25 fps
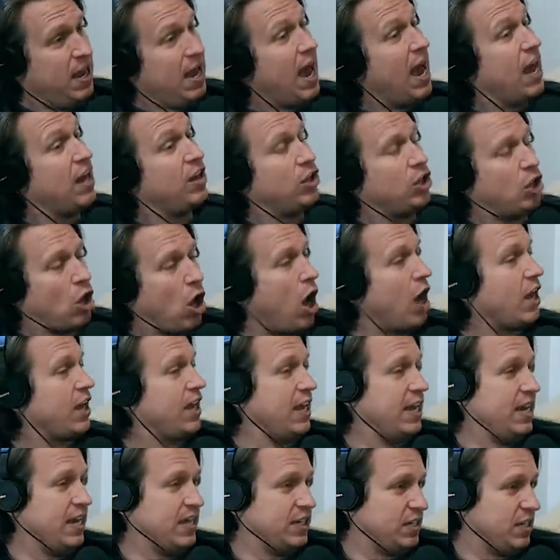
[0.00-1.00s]
and
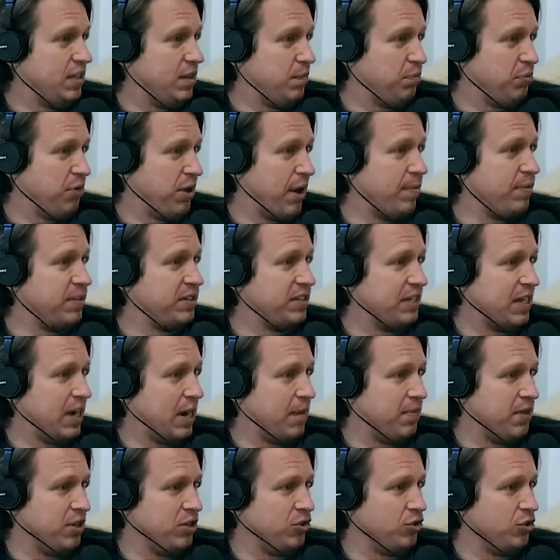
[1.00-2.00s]
locking into the premise that
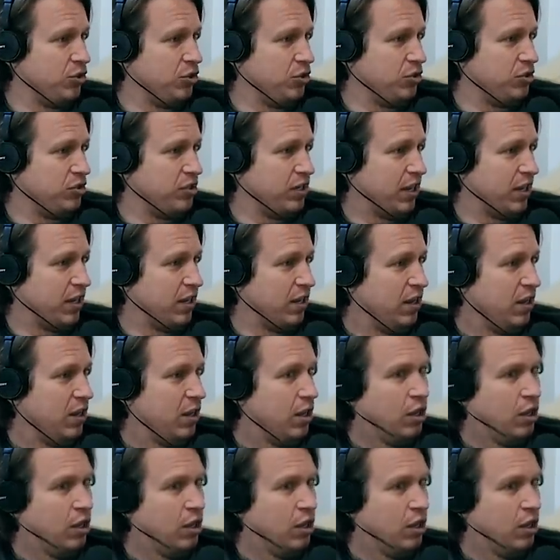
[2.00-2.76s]
I'm introducing,